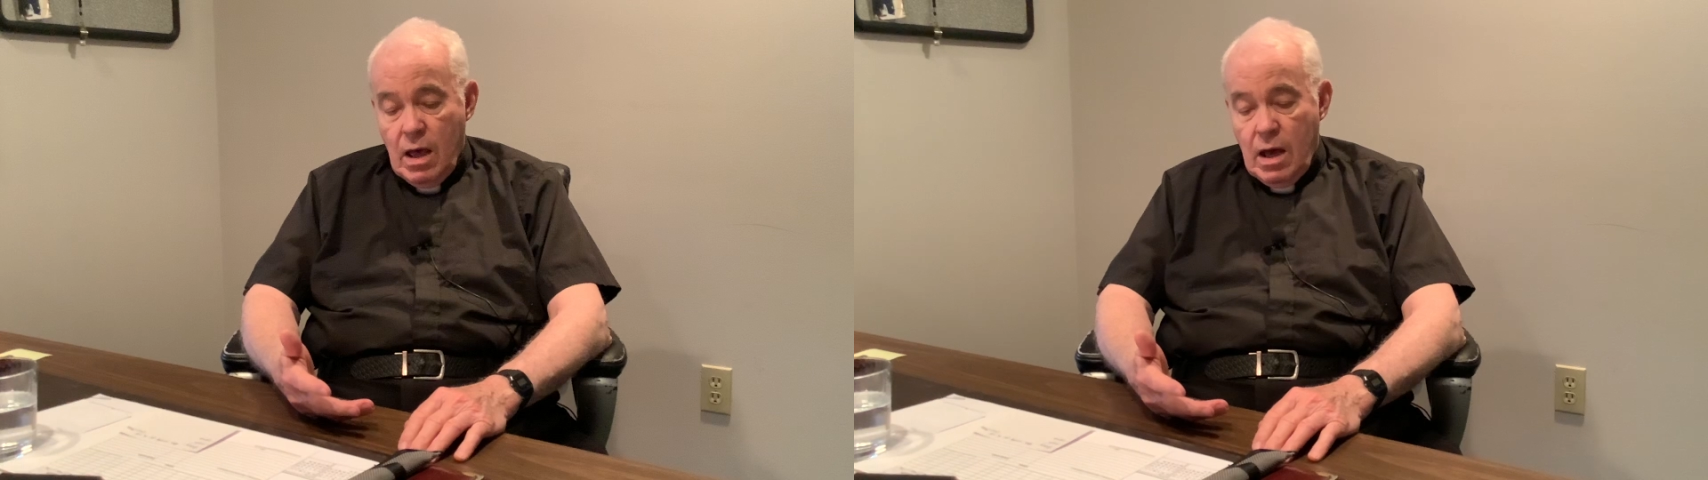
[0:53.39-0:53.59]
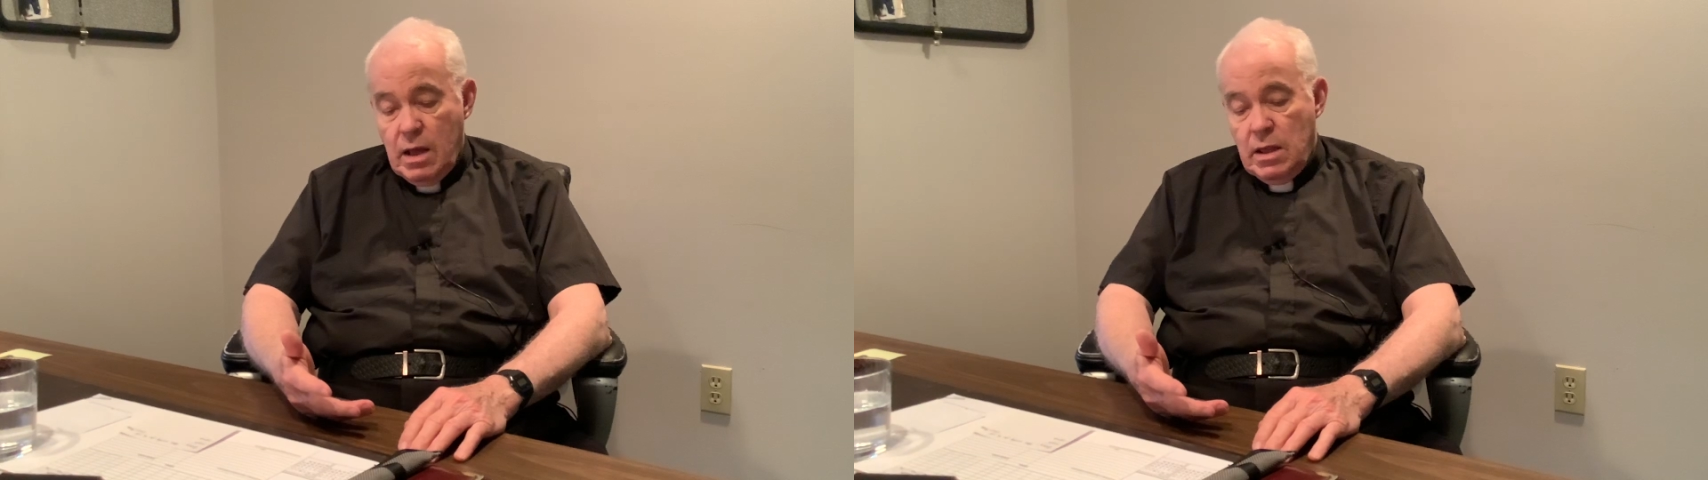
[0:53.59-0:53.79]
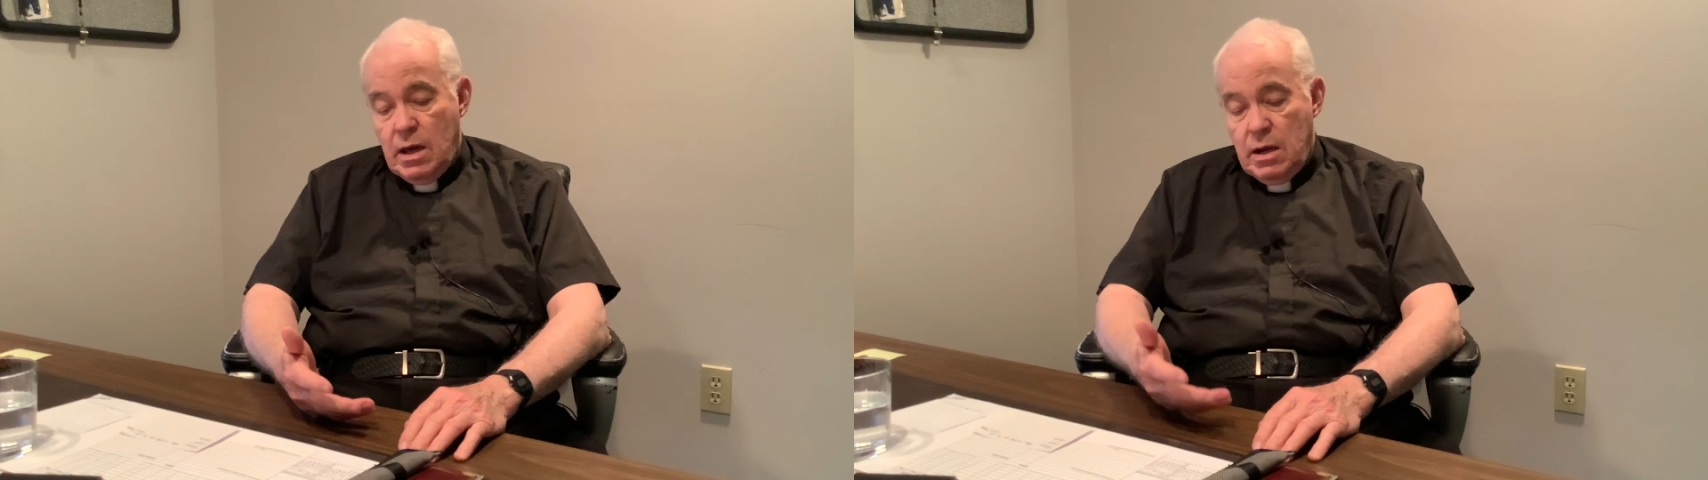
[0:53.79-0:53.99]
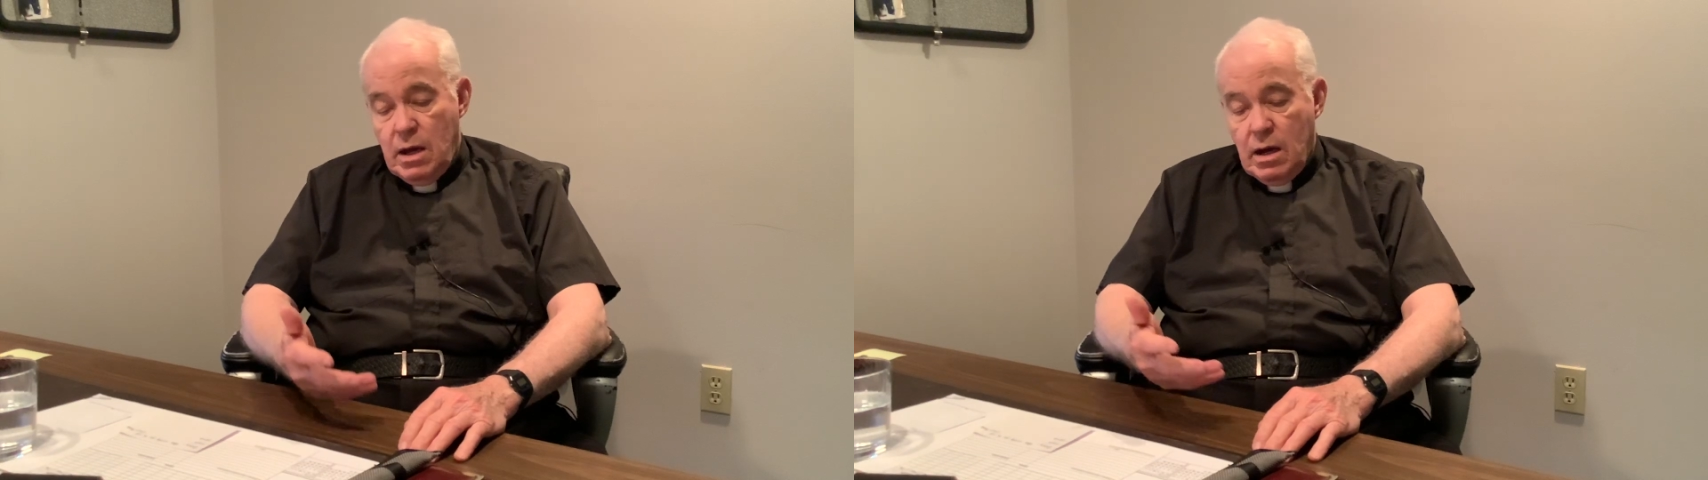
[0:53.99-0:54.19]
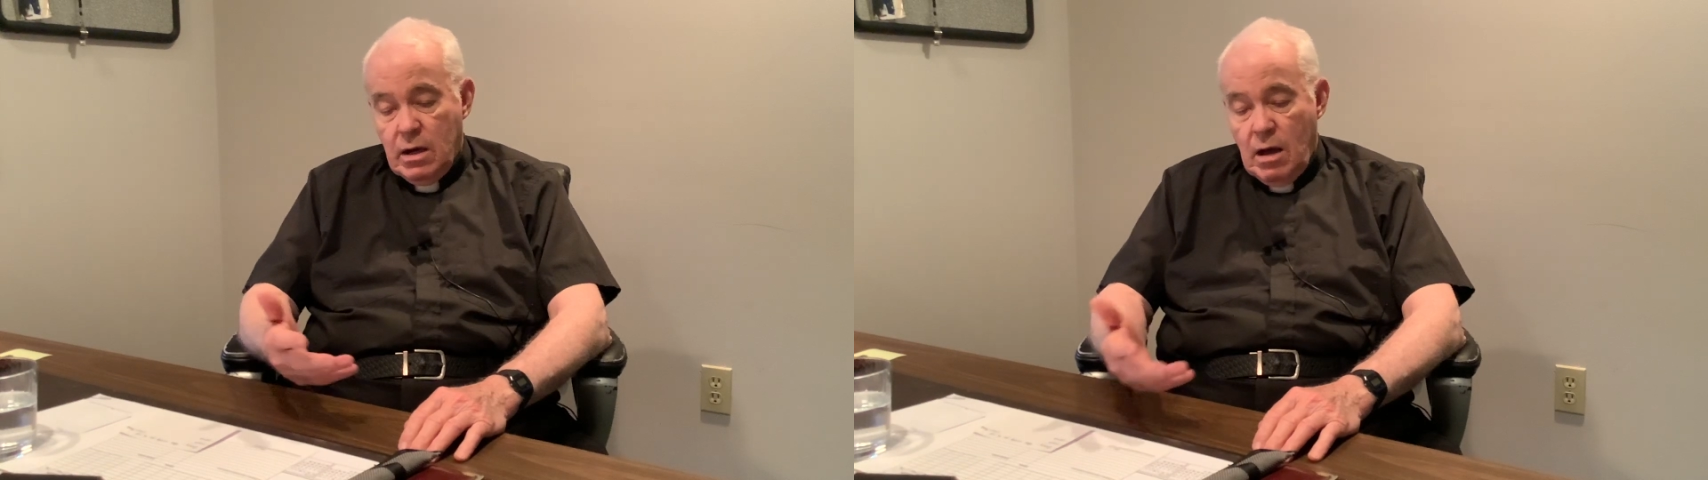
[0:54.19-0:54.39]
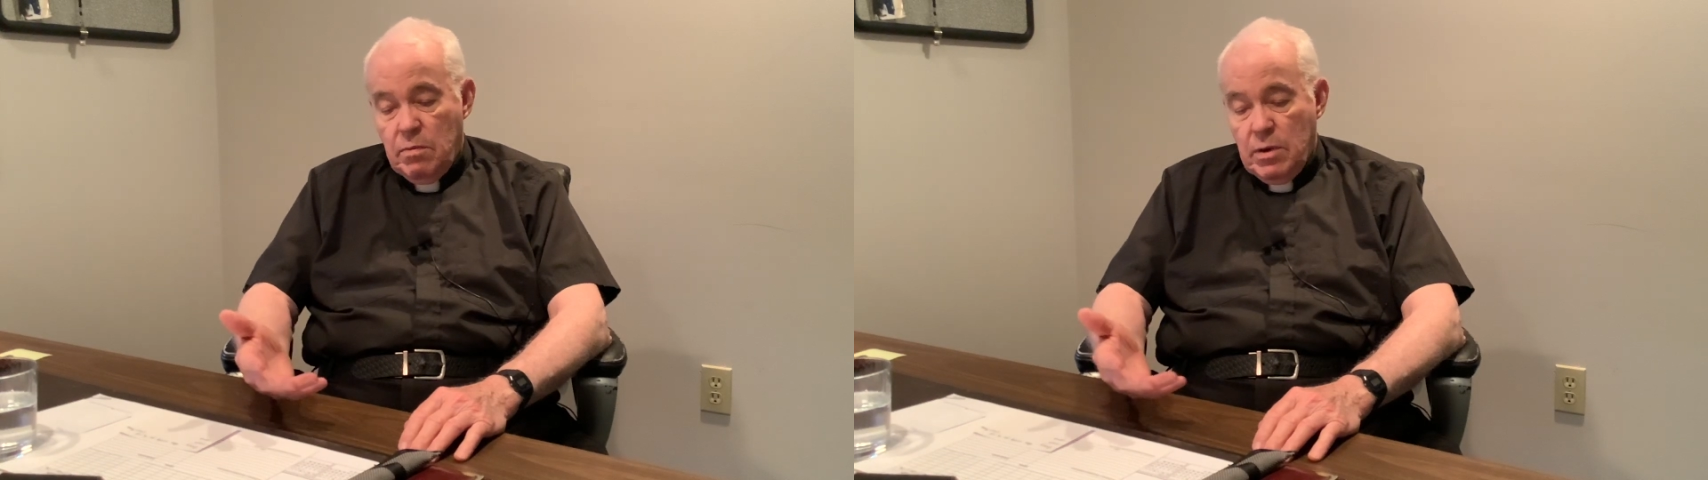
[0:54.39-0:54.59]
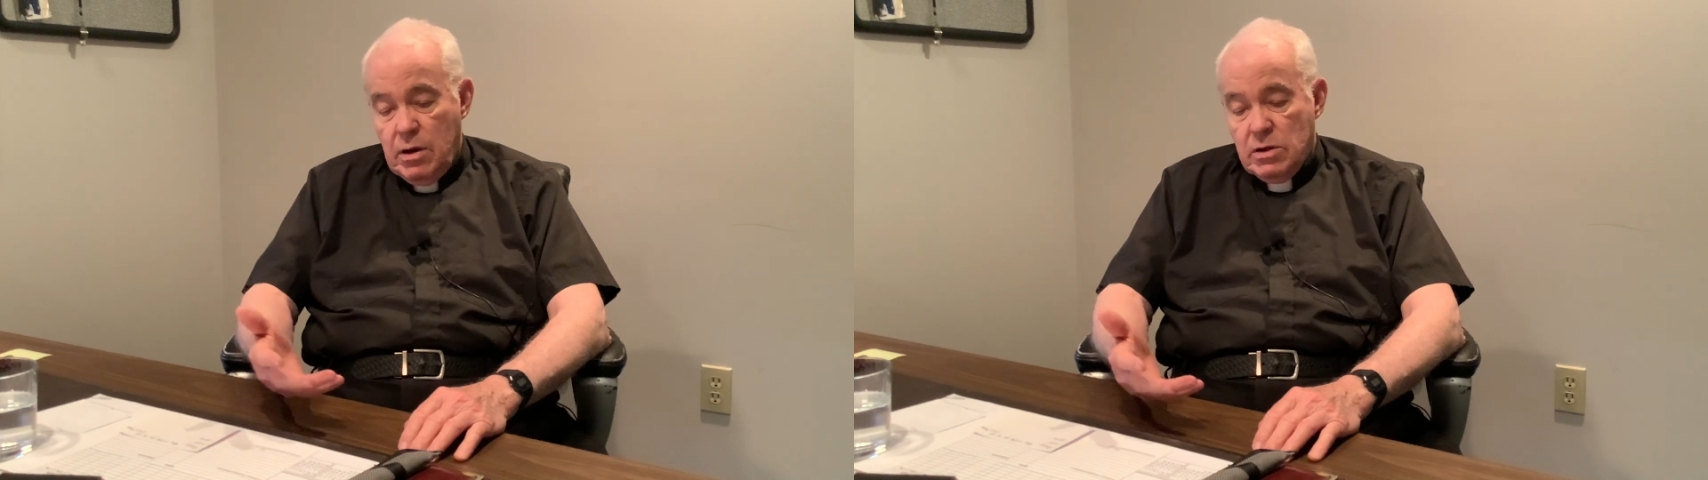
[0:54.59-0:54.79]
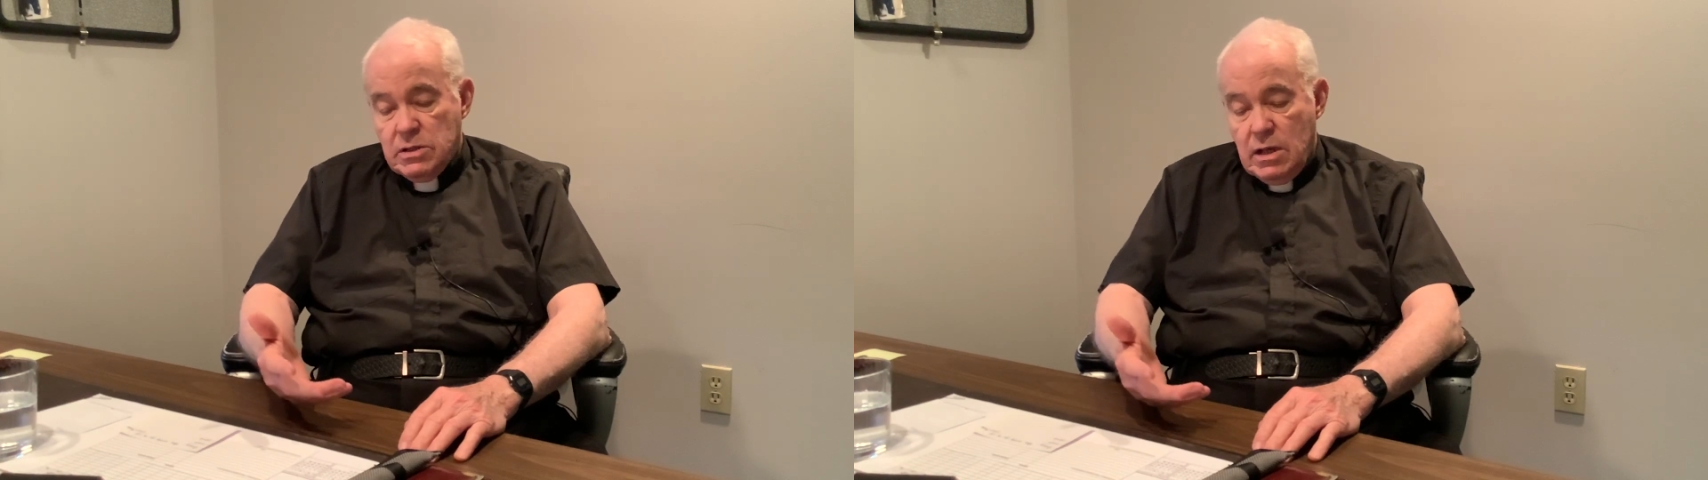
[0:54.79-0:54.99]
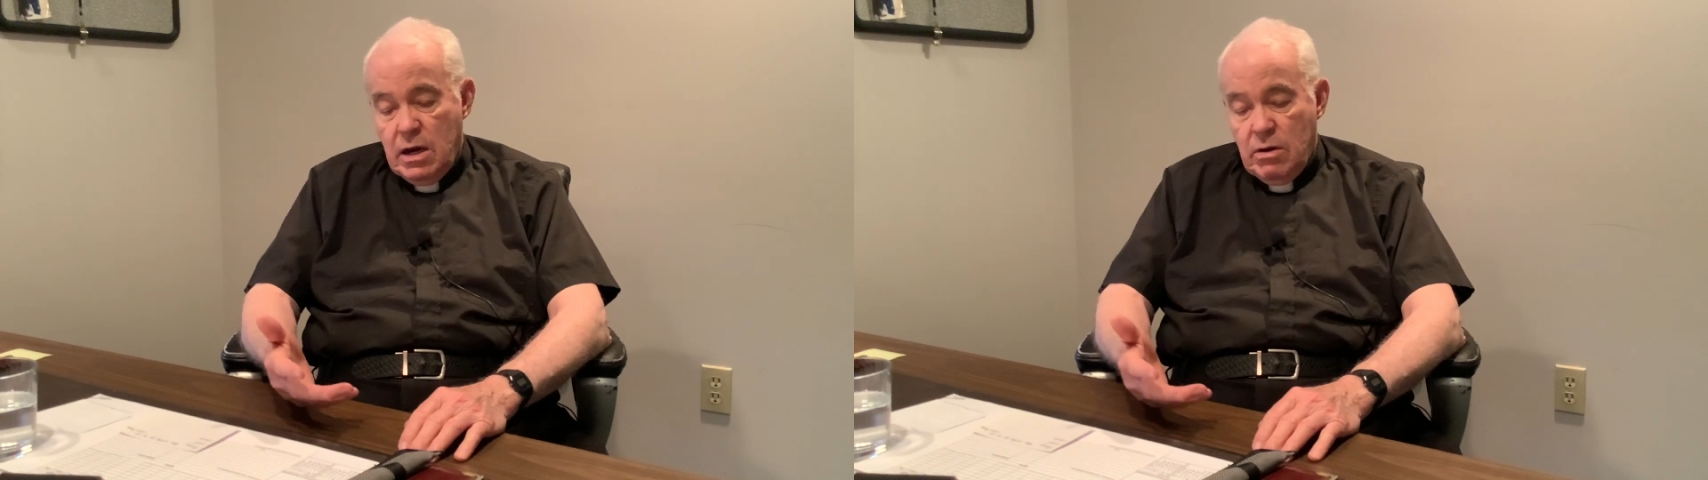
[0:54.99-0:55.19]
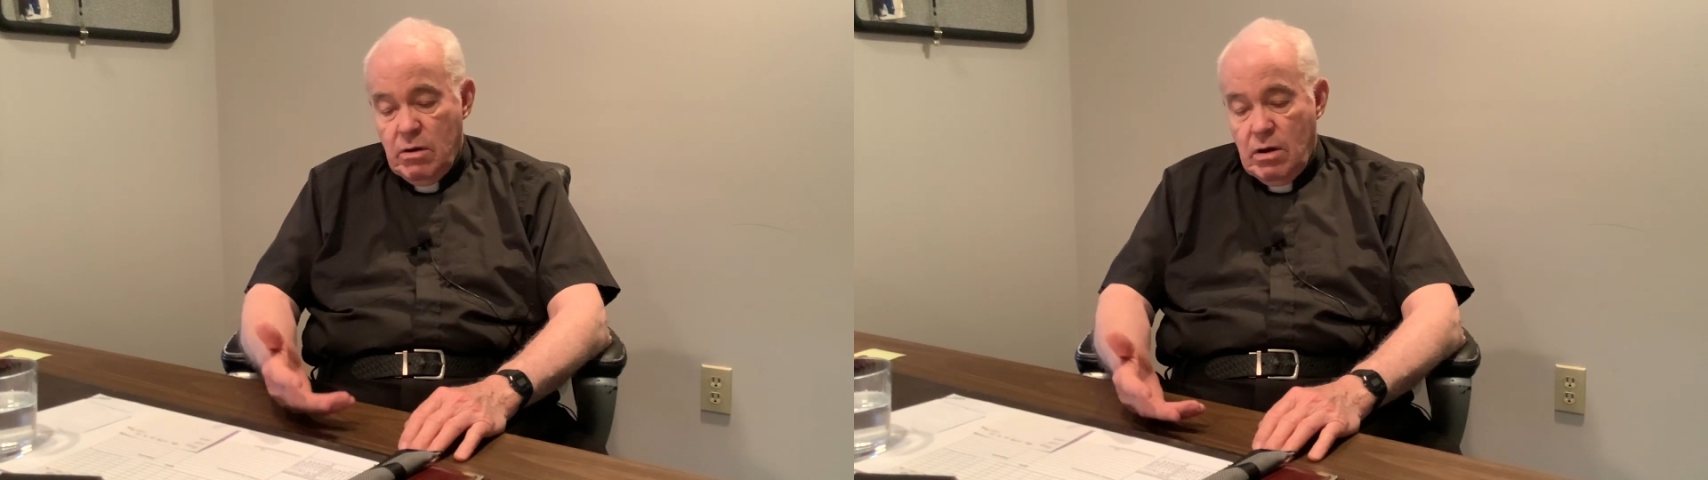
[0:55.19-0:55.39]
And then a couple of years
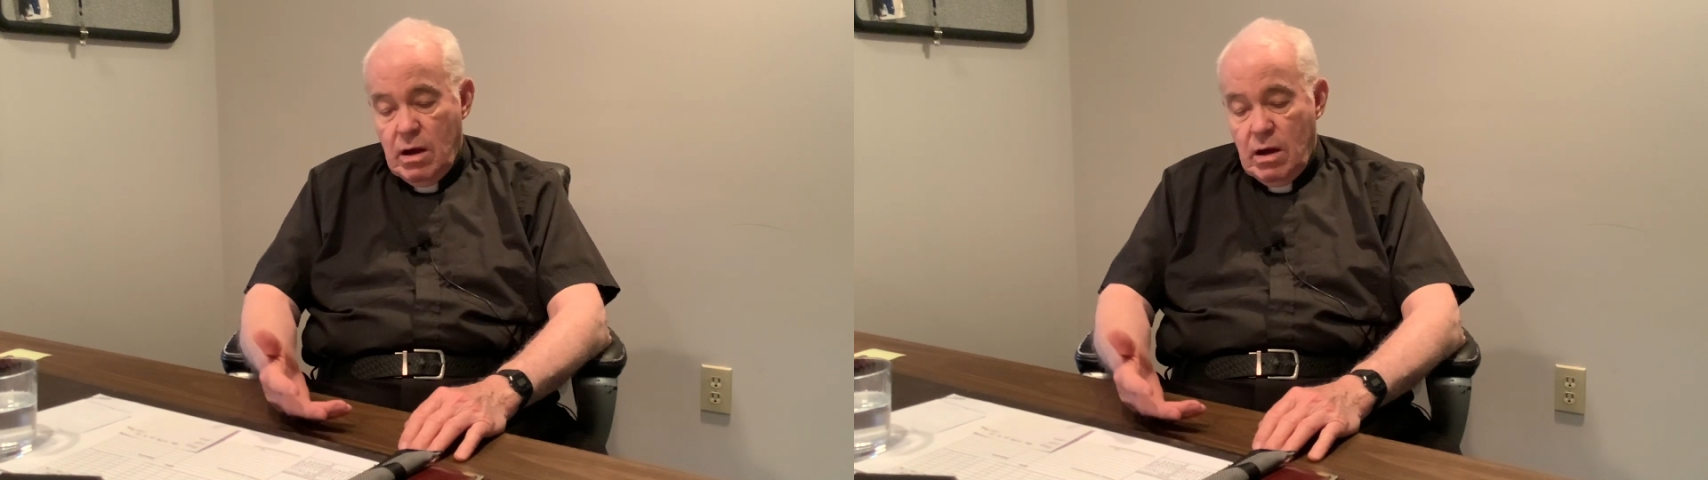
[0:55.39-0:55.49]
later,